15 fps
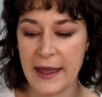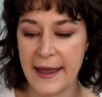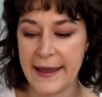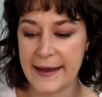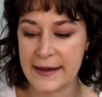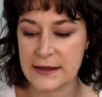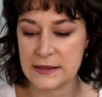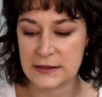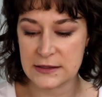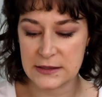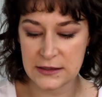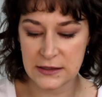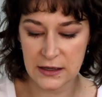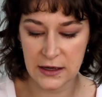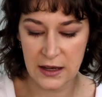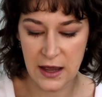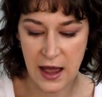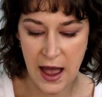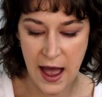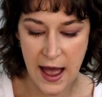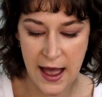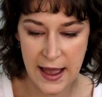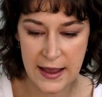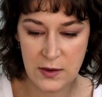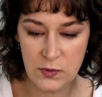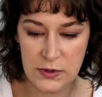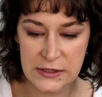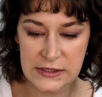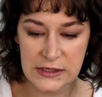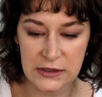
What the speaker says: and I was